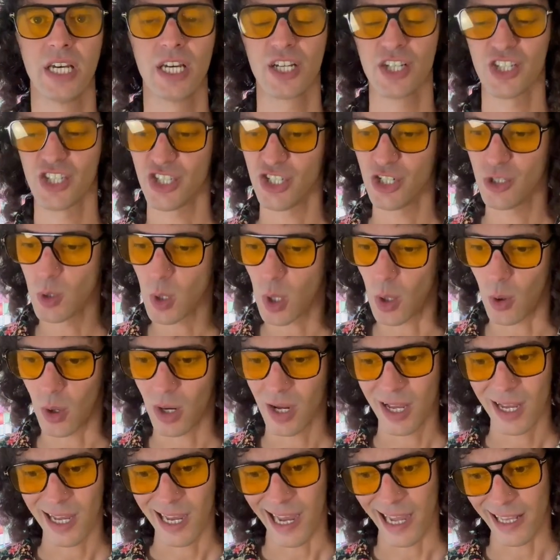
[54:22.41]
because you
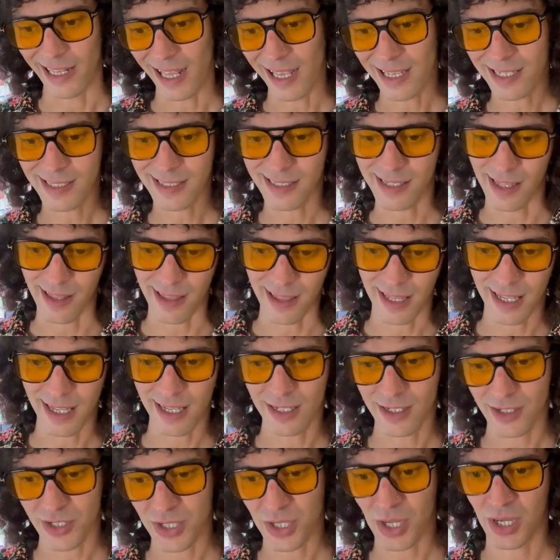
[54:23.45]
know, and that's the
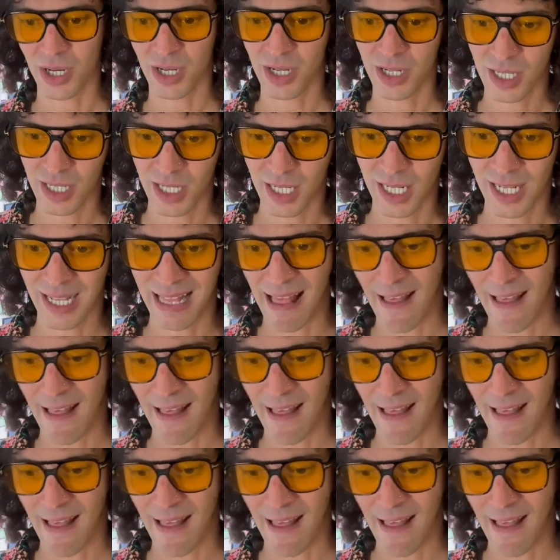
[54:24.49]
thing, son.